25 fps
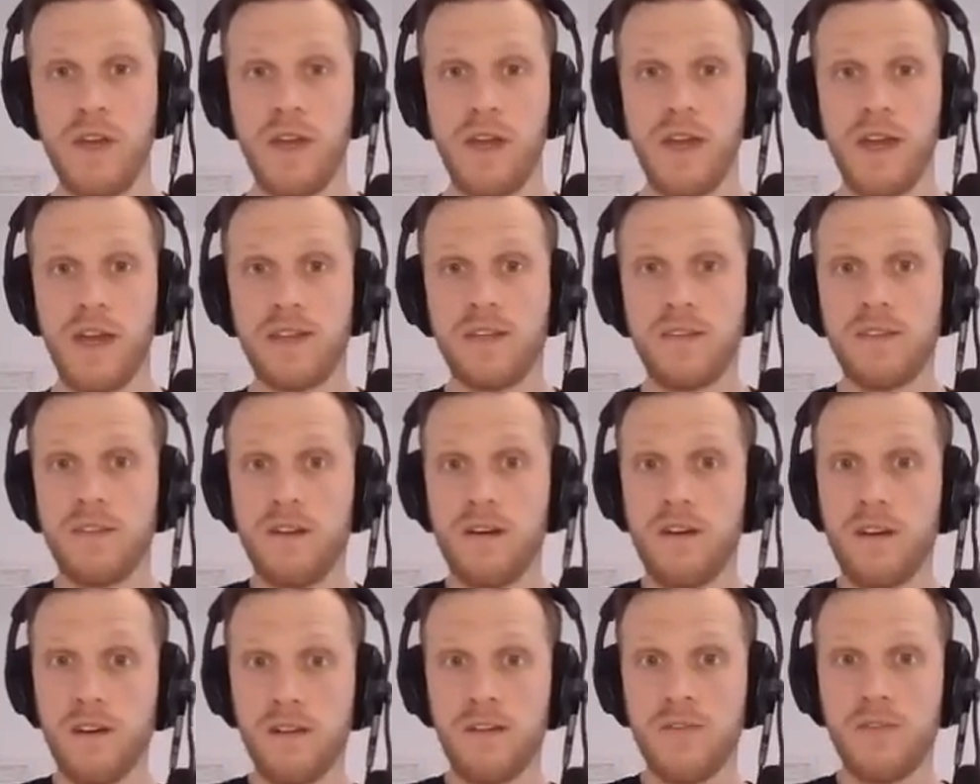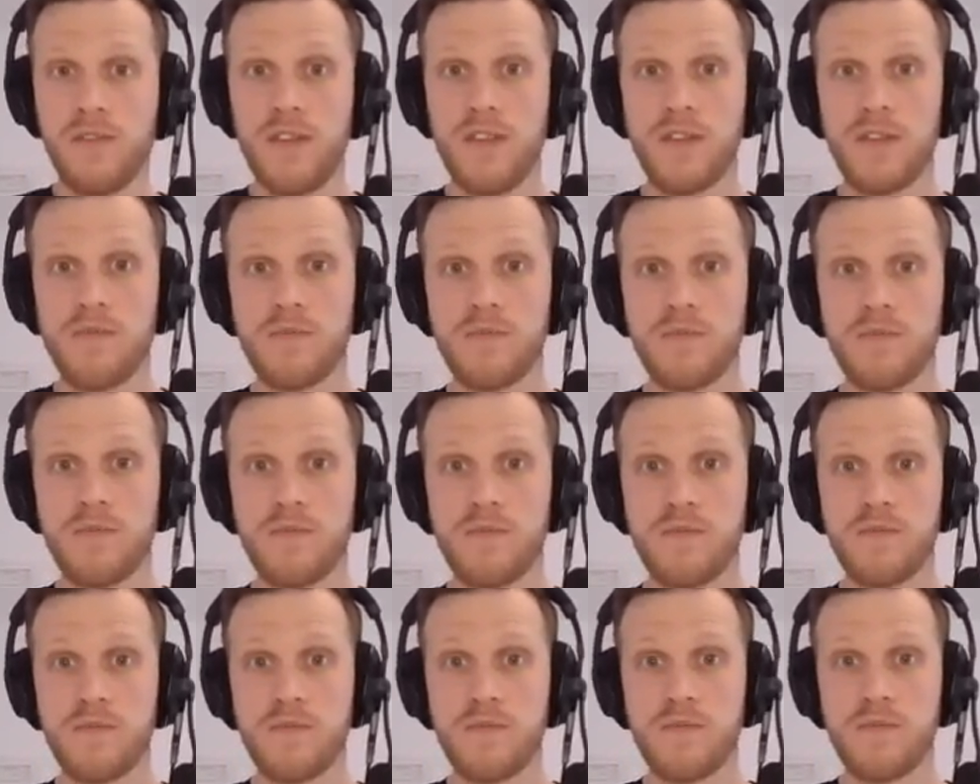And all of these
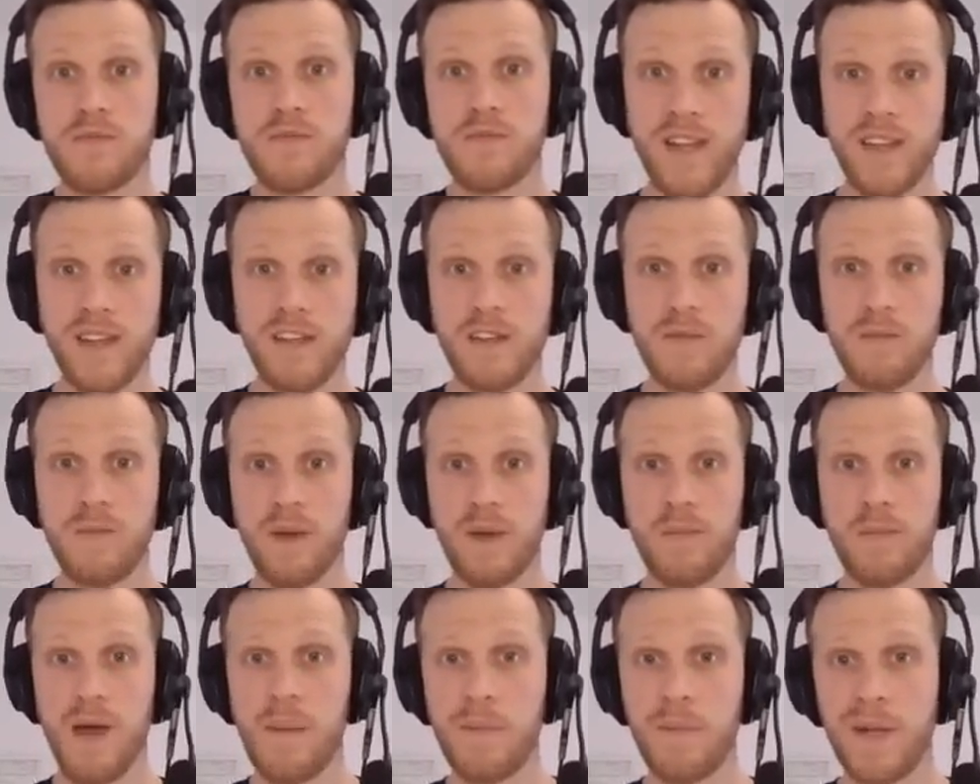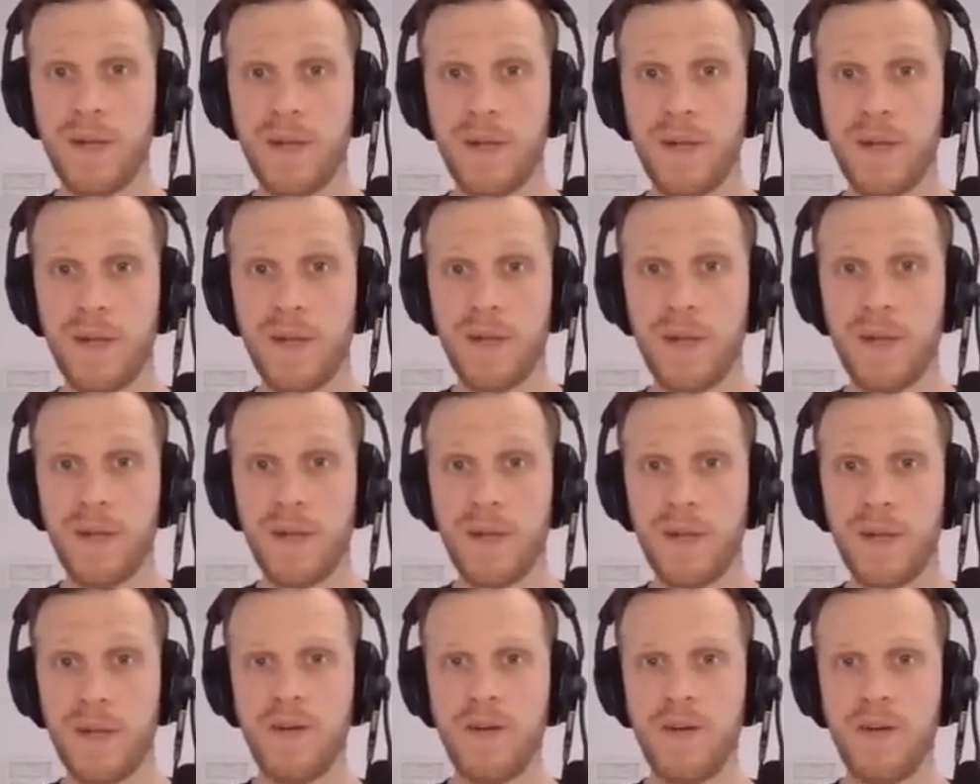projects funded by public money
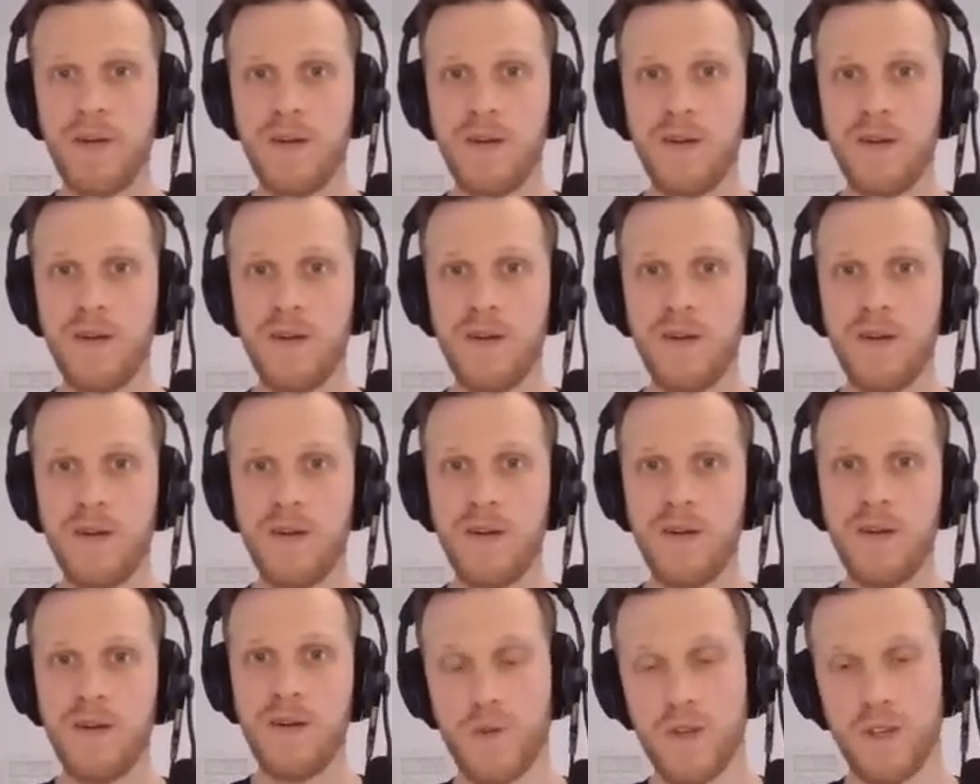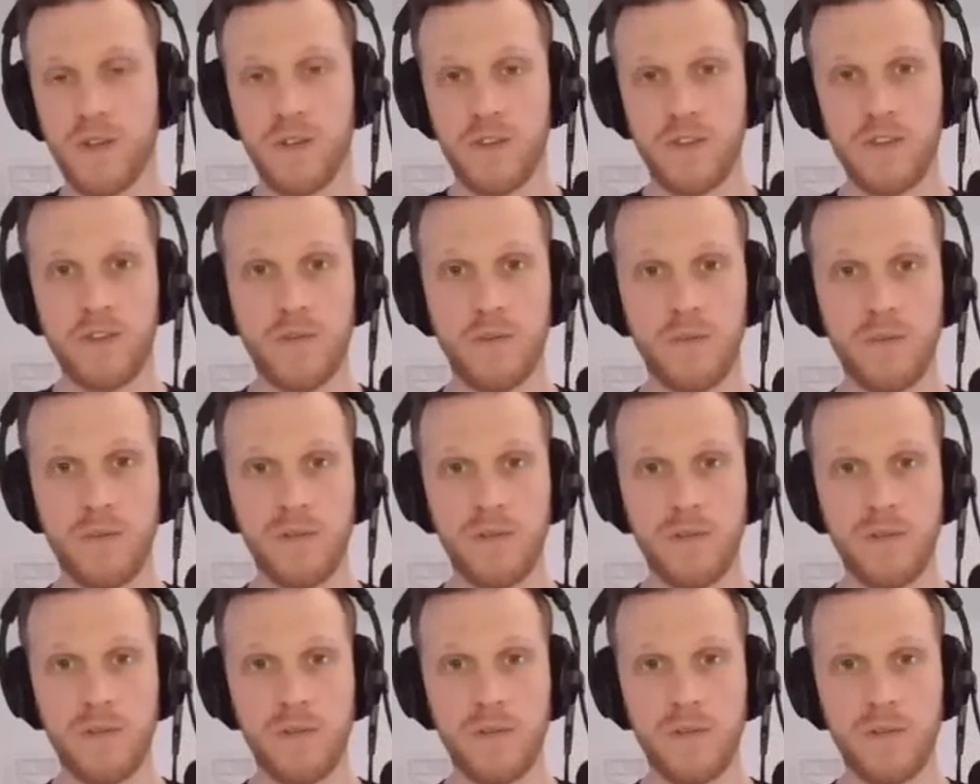will also be REUSE
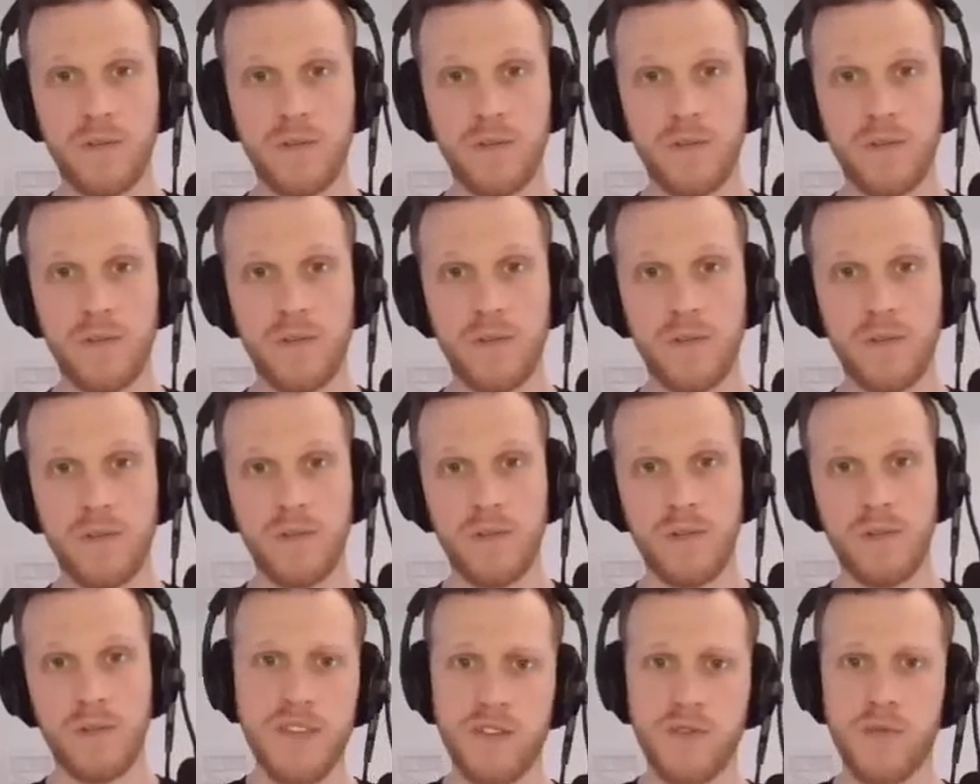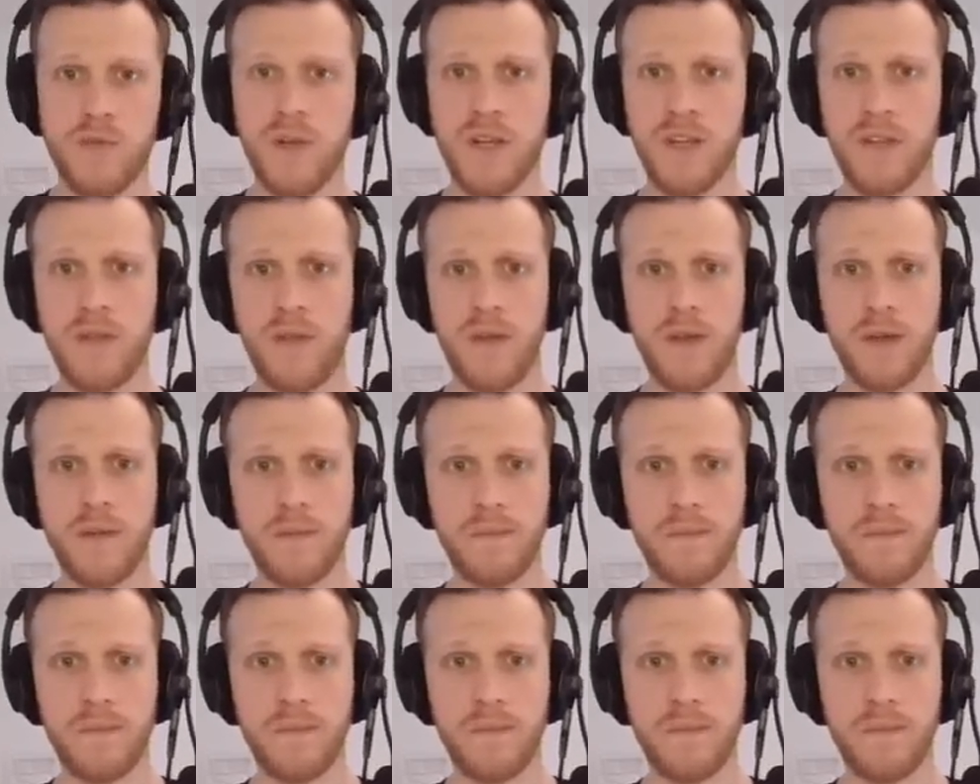compliant. So that's a great thing.